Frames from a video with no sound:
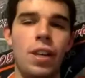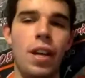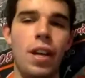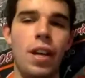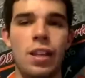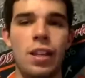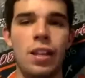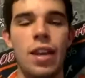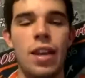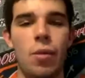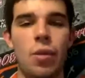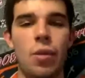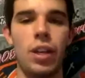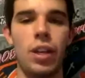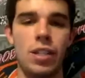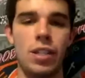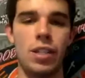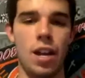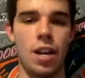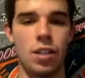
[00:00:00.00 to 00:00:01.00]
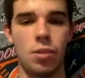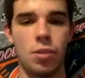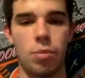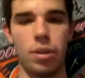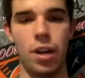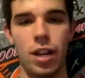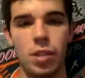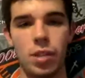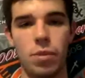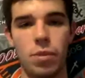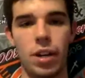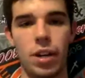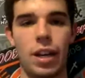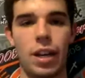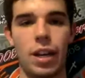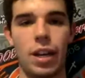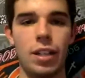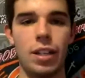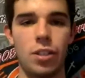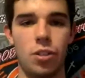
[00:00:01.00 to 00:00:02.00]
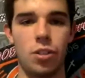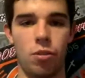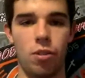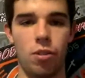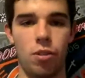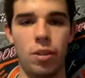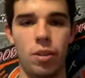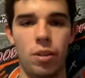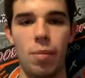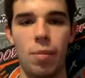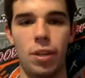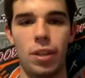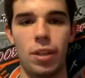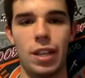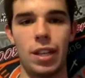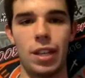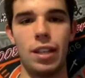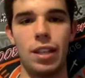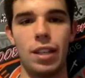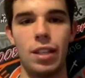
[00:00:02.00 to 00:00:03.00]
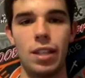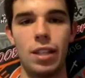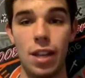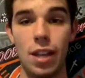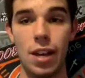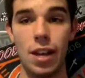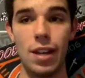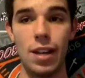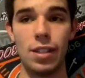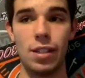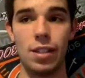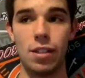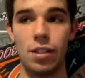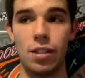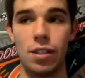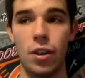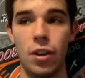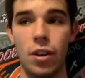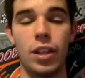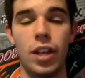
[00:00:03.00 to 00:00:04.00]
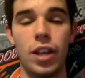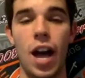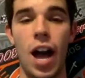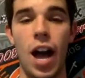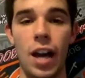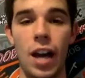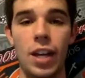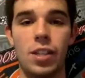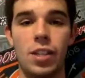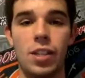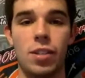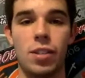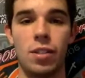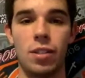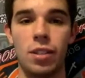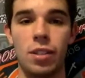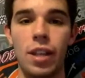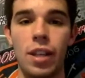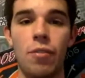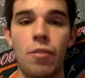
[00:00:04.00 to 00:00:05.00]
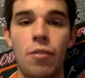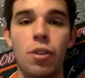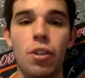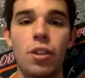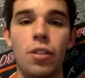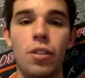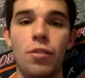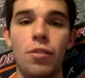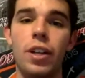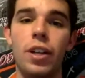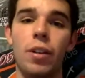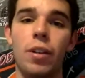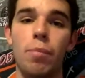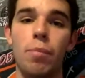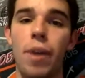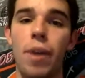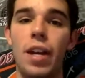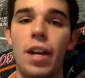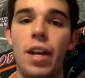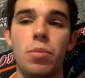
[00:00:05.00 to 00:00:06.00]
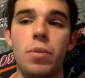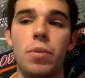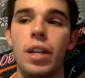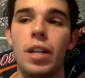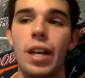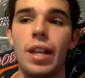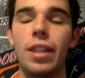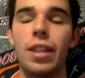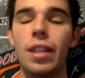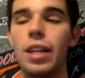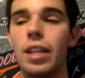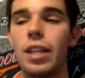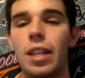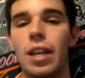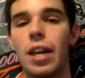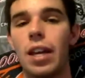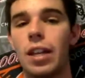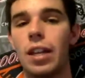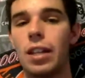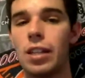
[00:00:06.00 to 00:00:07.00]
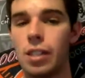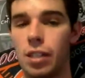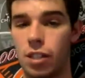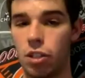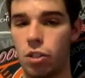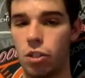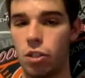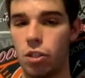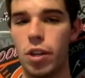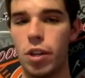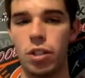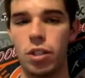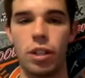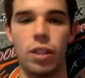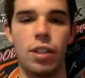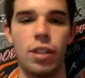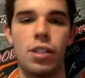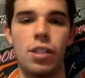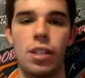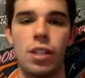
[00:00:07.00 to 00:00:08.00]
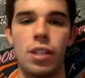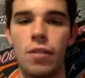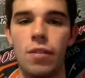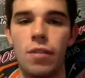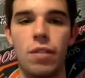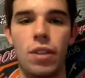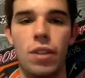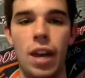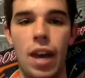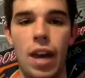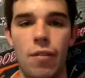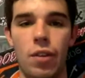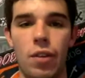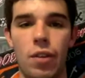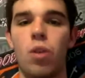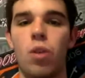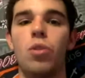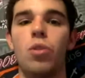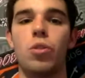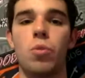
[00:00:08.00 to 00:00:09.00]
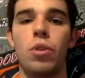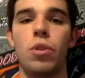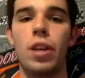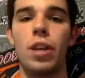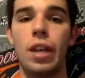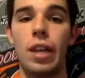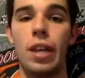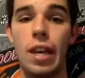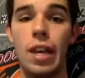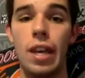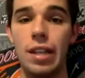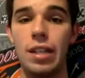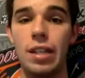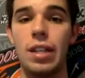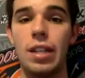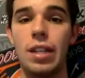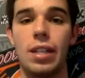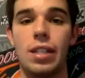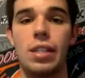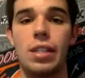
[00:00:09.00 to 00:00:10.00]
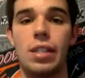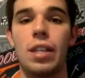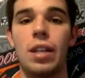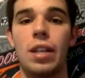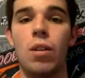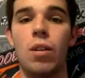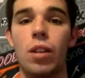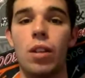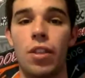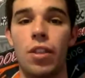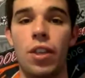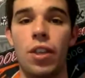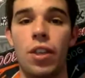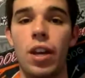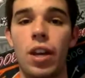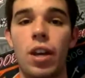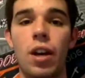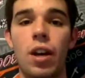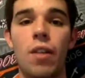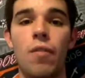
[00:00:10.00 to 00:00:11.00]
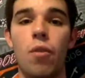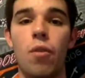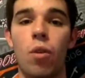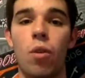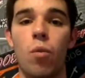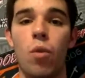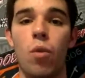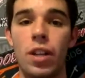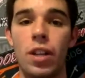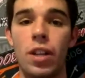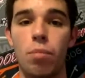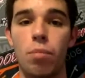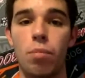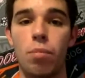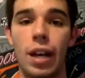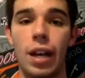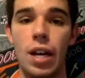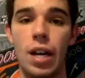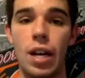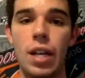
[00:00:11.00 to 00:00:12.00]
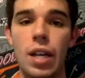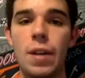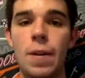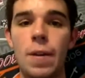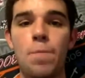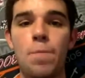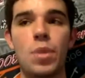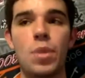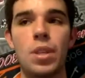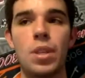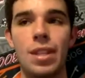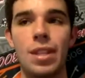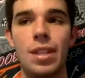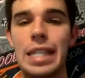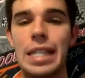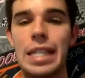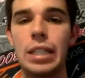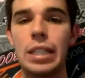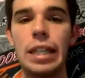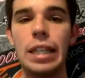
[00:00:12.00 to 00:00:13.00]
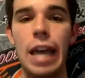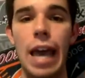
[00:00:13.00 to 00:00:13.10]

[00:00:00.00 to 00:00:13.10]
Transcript: in that way, it is not a surprise, but I kind of disagree with that because I think these guys, they're at the highest level of their management. And I think that in a situation like this, even if they have a coach where they didn't necessarily think of or want to bring on, they still need